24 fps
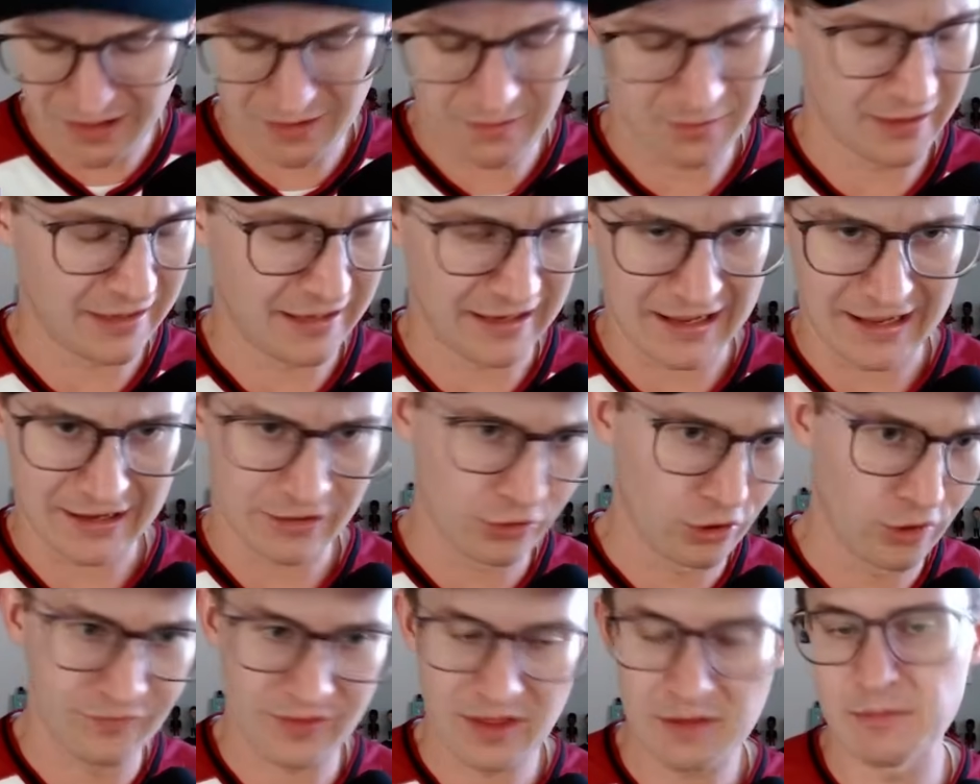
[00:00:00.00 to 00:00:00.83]
I don't
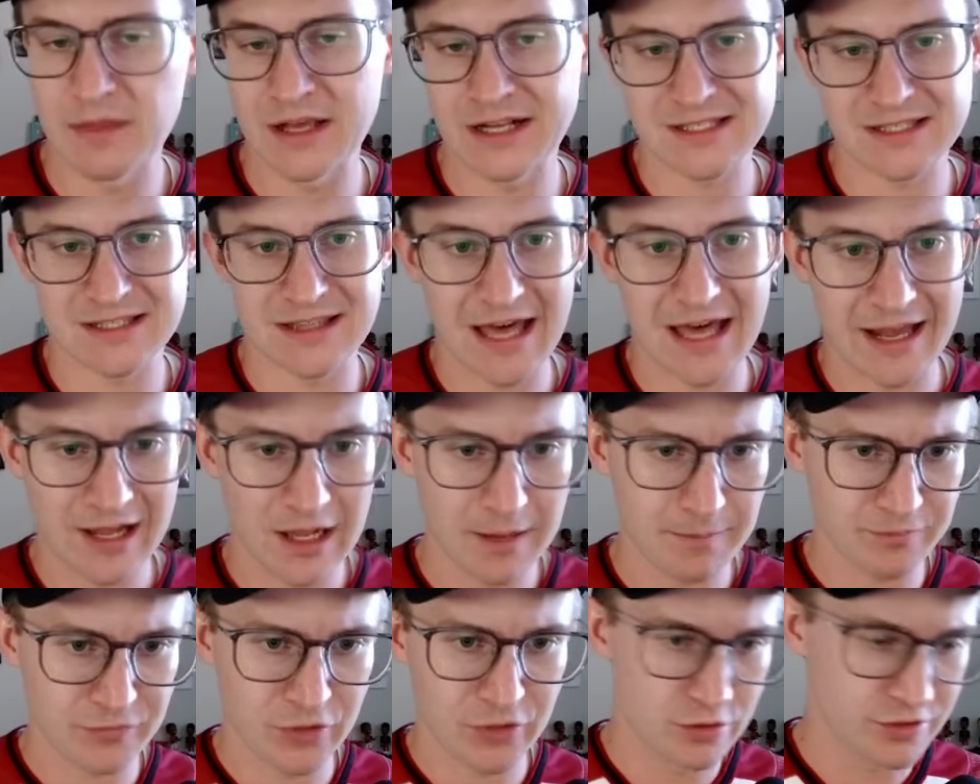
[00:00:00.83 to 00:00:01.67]
know if they mixed that
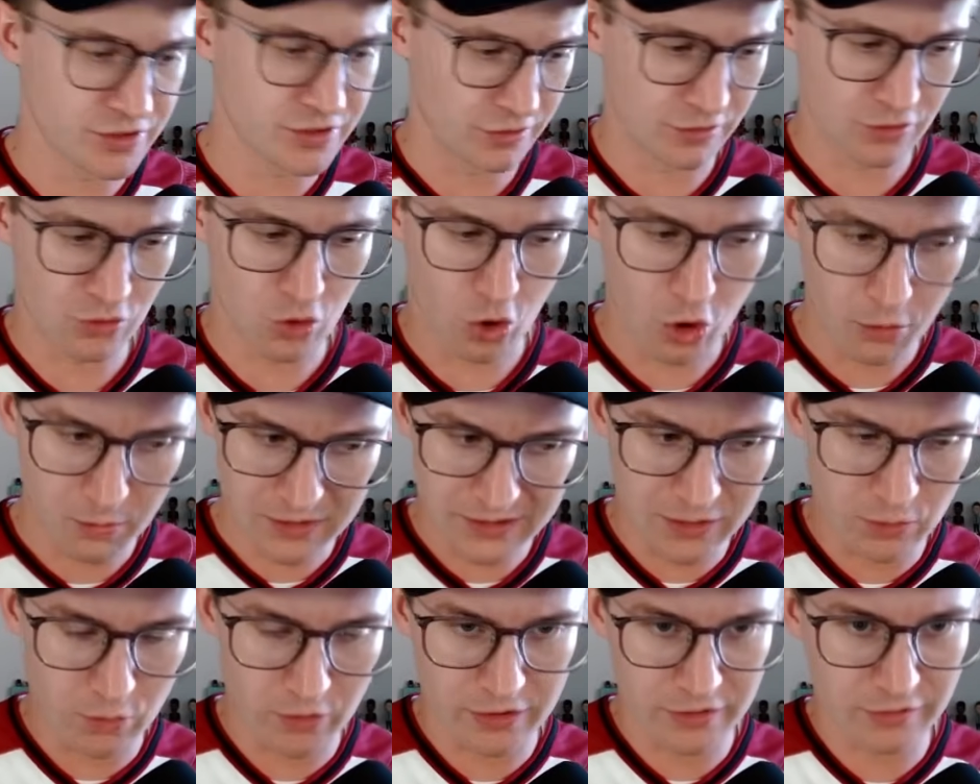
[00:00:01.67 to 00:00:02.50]
up. Those are normally
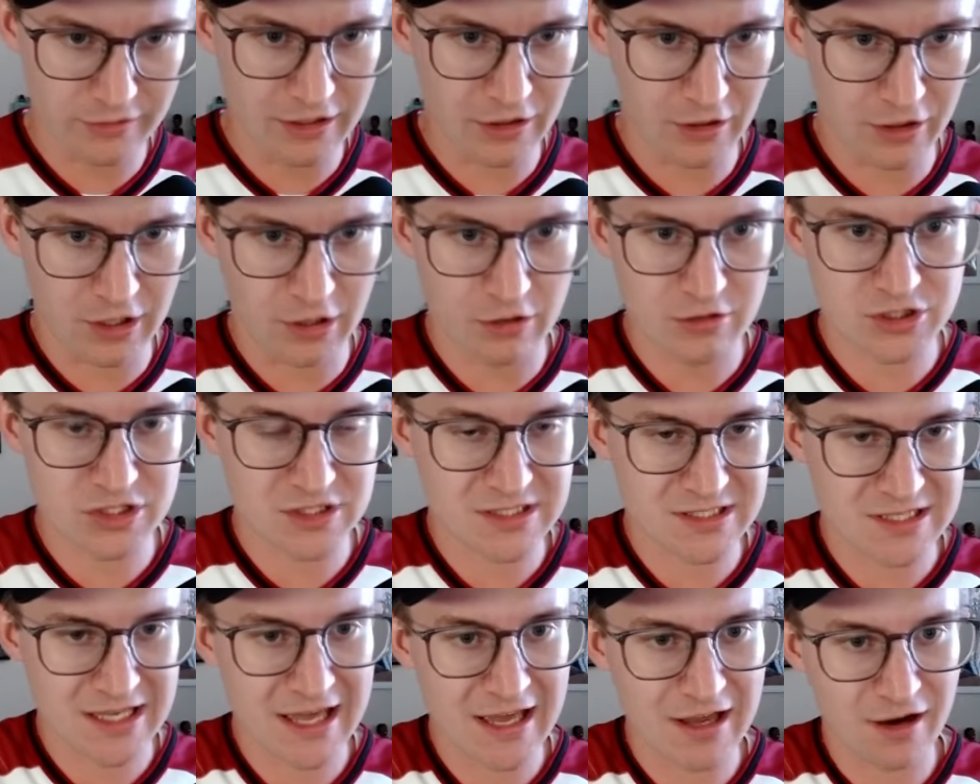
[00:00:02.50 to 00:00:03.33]
what you'll hear coaches
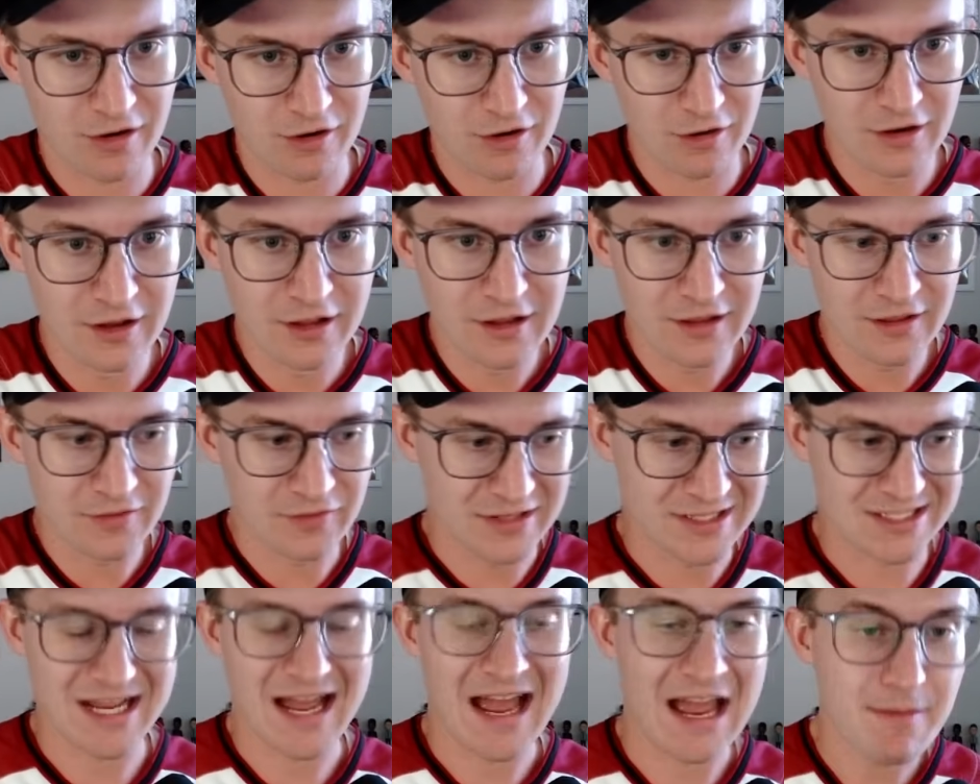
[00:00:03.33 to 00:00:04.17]
say are the
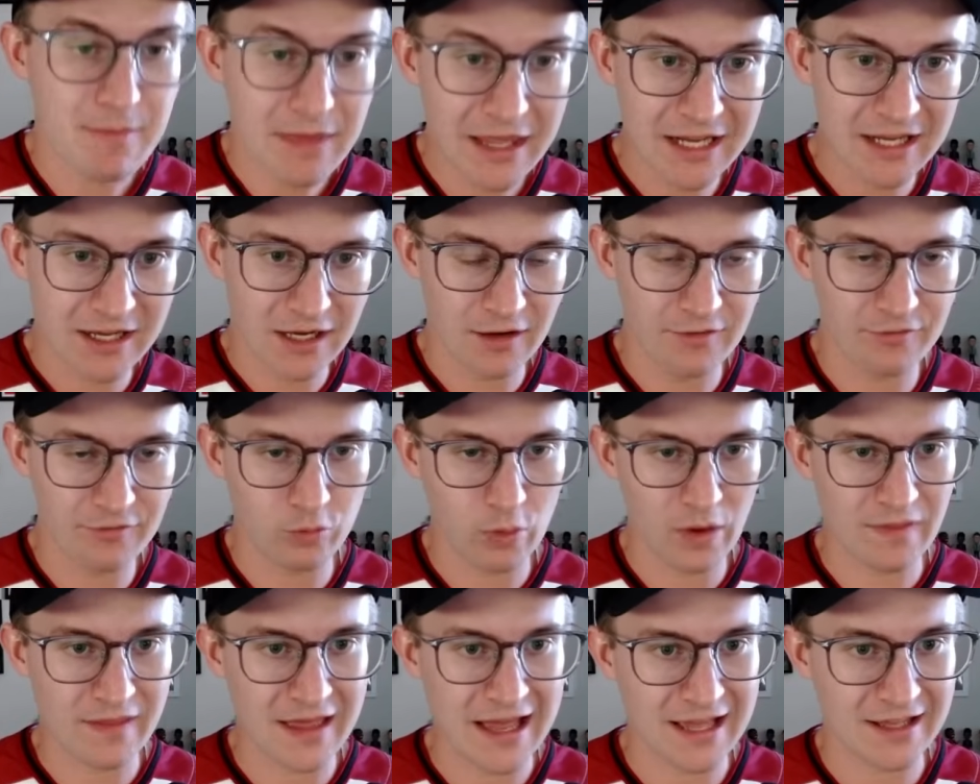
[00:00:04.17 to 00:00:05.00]
timing of
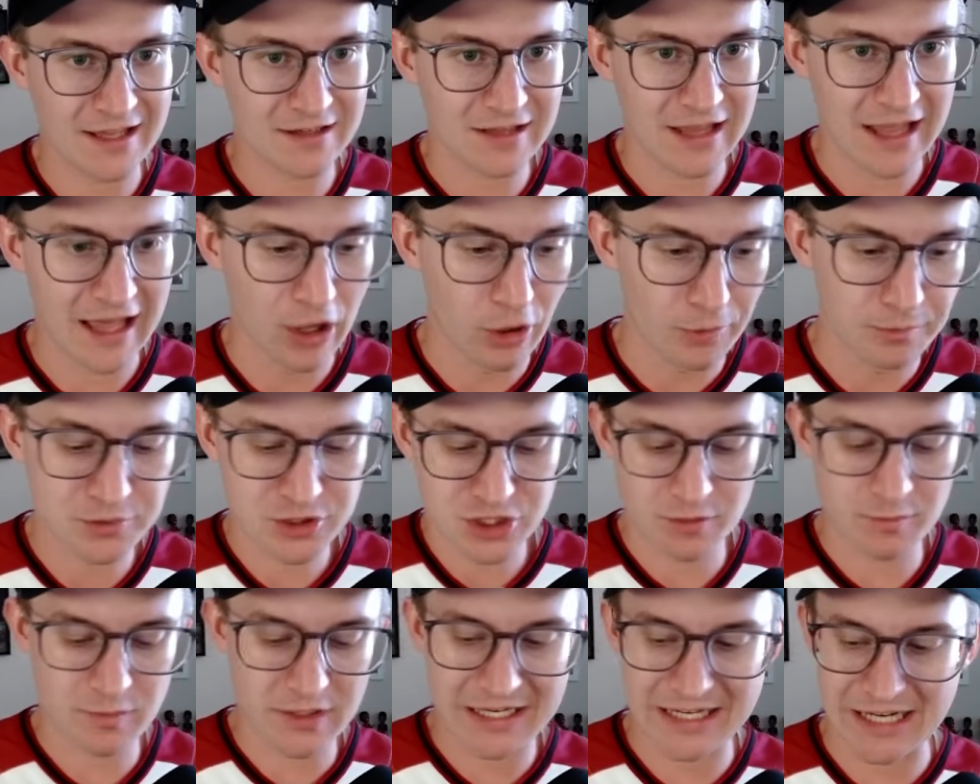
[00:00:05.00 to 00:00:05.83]
when that help
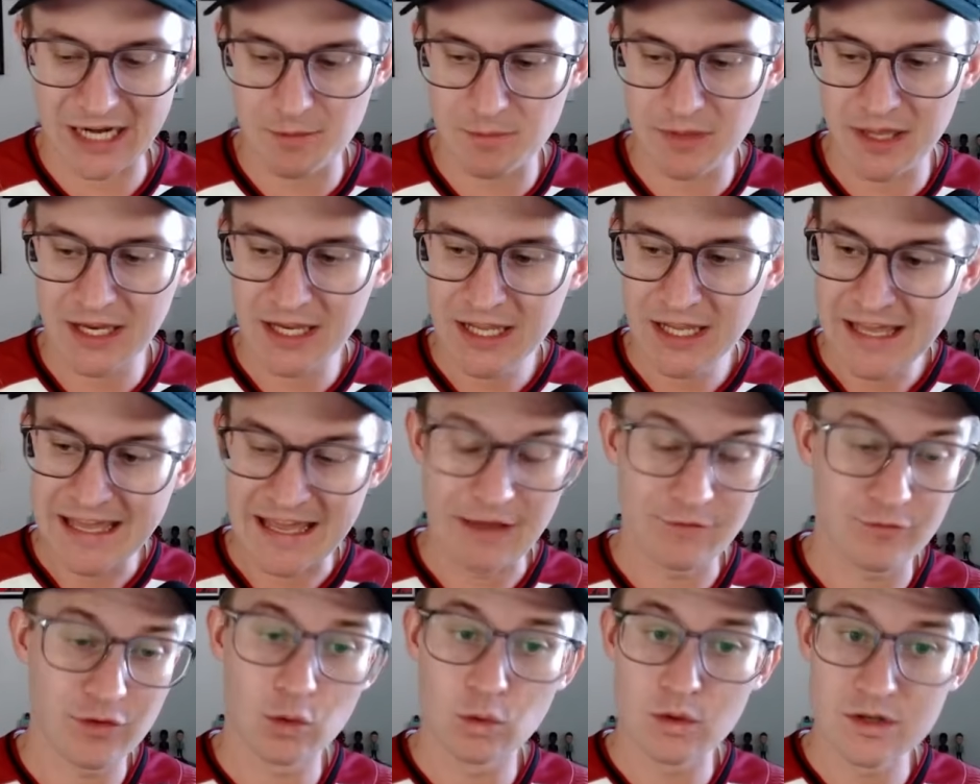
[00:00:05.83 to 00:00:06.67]
should be coming.
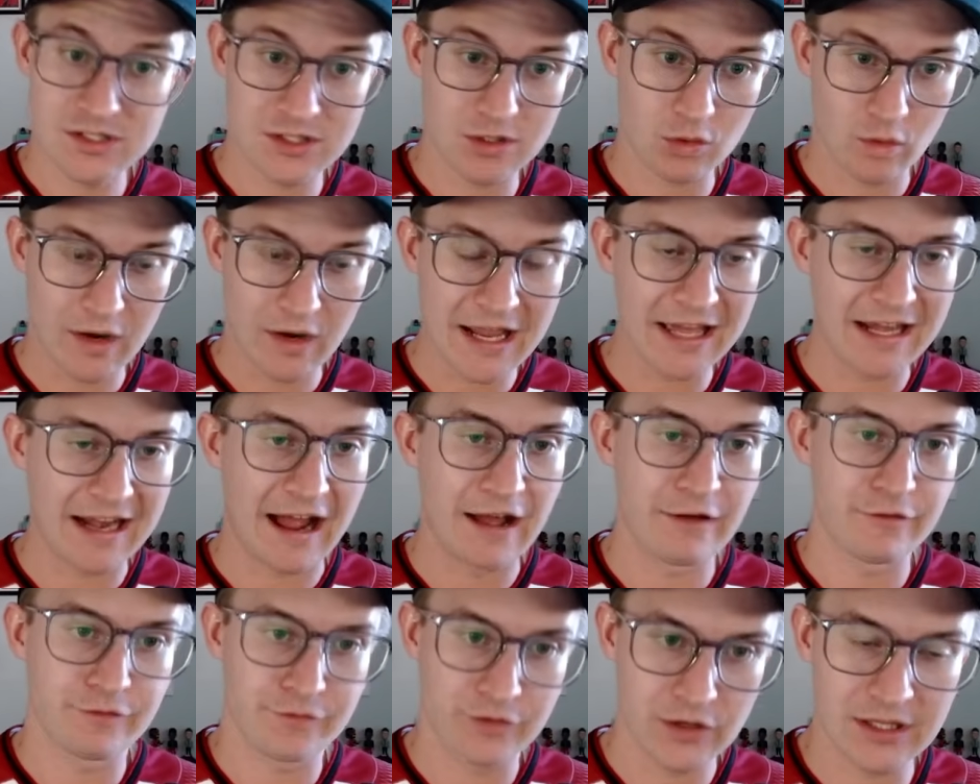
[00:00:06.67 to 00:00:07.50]
If it was Durant,
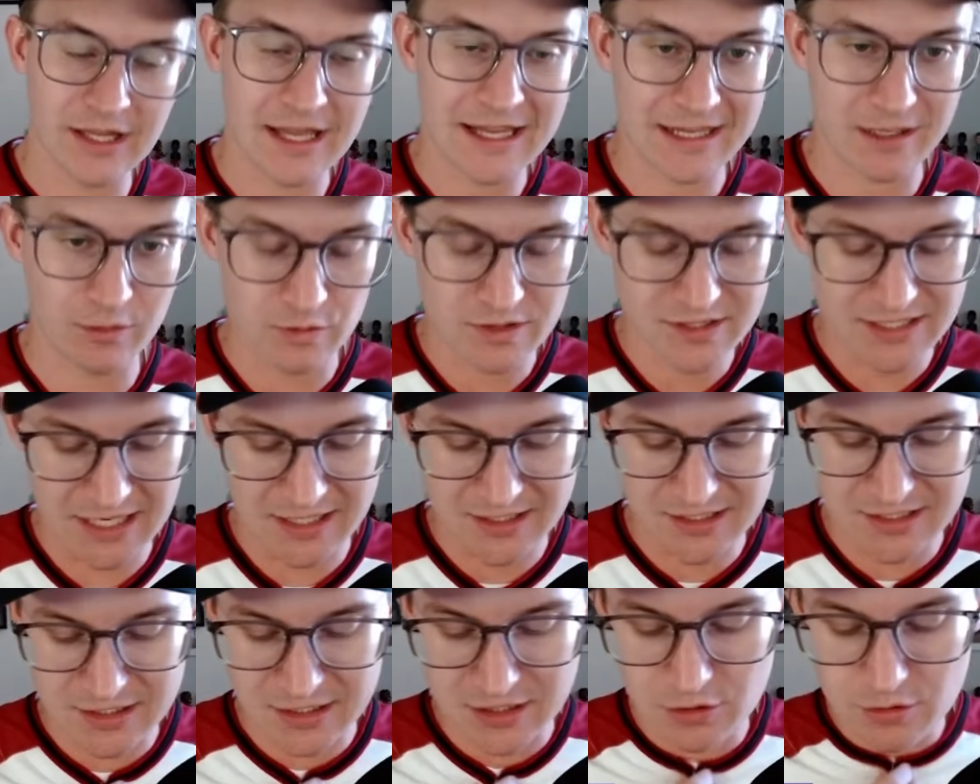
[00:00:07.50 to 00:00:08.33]
I feel like it was
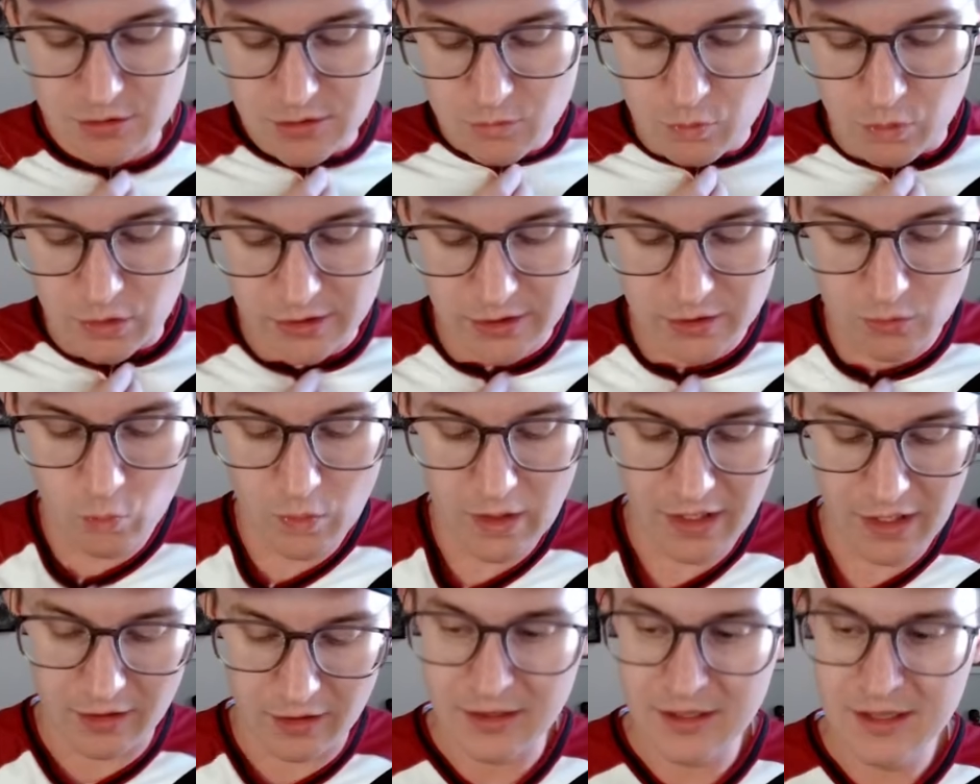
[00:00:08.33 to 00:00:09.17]
executed really
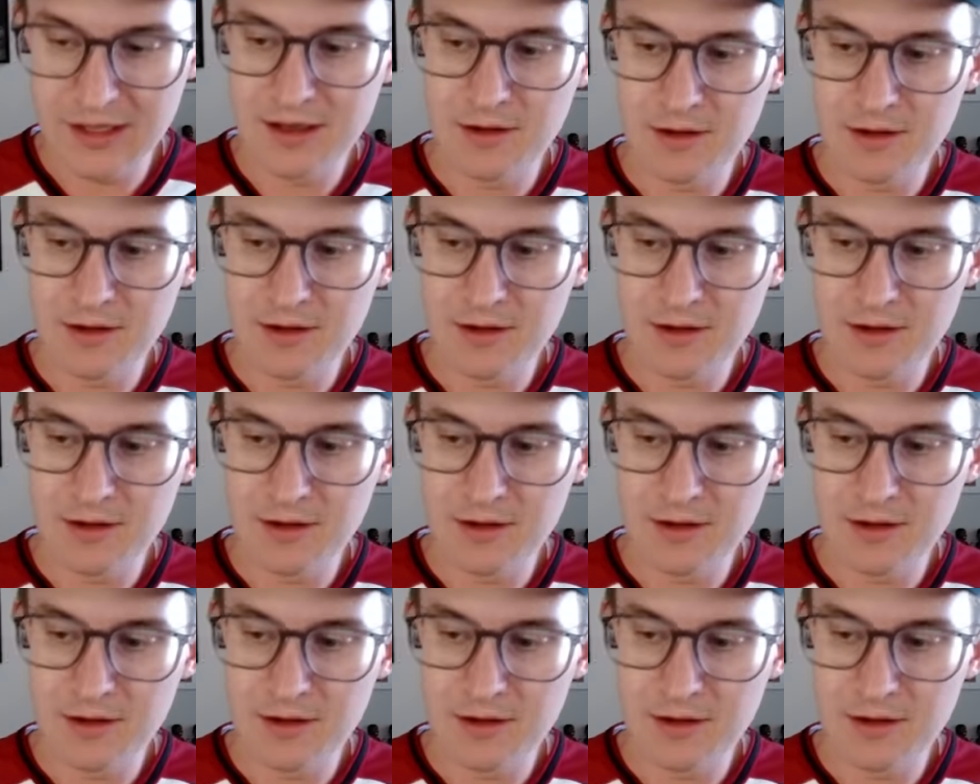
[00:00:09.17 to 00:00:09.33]
well.